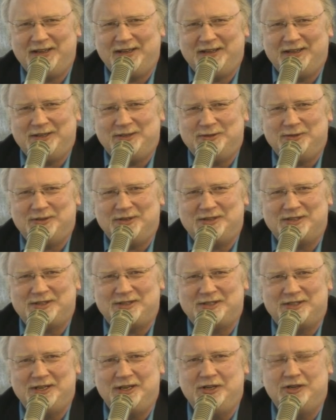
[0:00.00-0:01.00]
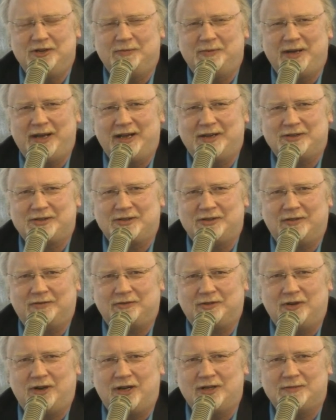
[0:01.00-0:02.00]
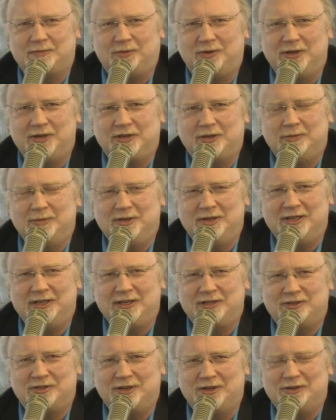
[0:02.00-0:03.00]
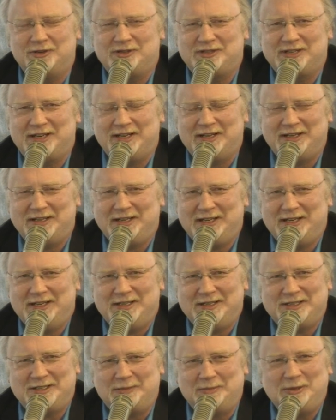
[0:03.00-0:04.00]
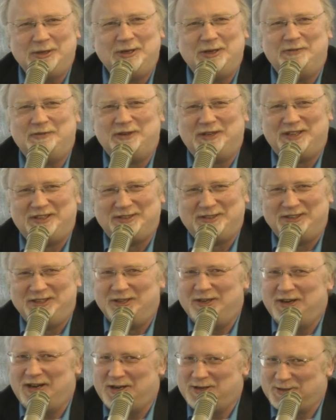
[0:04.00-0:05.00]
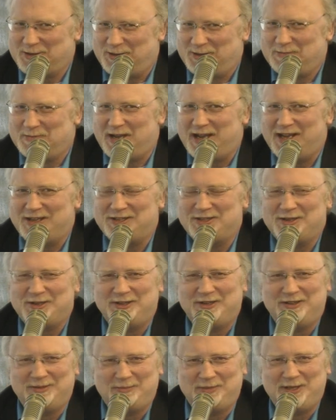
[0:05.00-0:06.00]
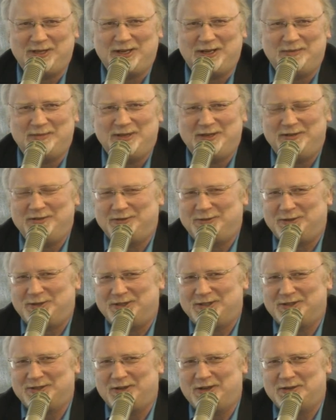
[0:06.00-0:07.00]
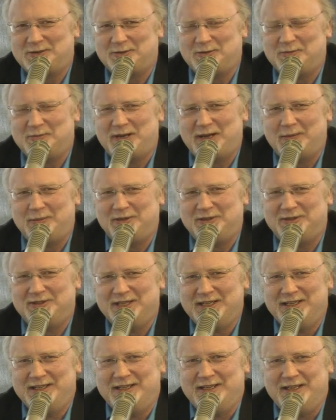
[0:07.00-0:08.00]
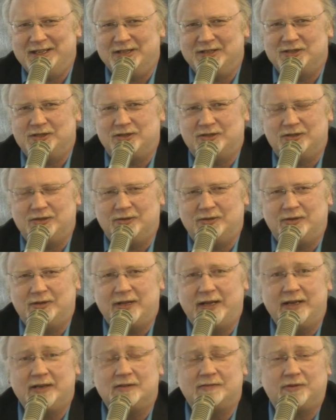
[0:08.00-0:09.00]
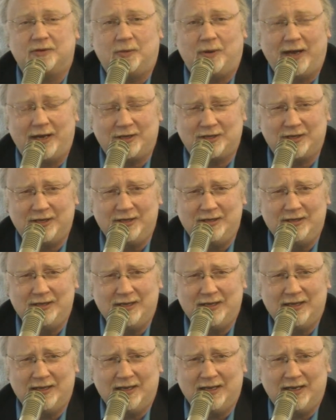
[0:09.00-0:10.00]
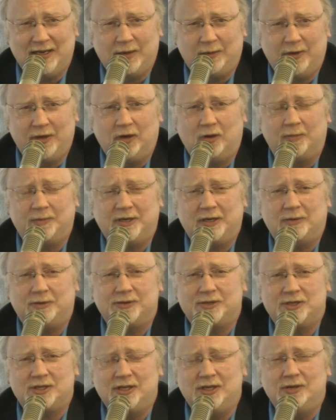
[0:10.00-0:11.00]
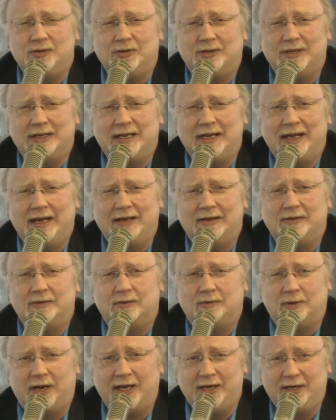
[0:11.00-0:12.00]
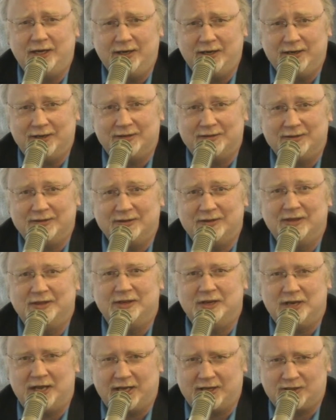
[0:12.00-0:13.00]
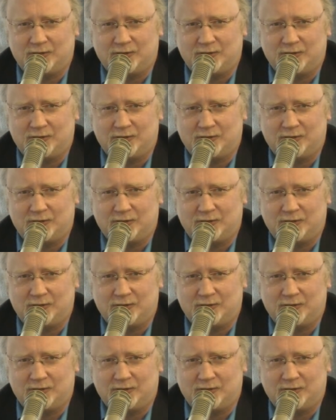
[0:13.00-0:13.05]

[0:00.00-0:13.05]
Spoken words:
who is senior pastor of Cross Point Community Church and something of an international ambassador becoming for Crossroad Bible Institute. Thanks for watching, and we hope that we'll see you again right here next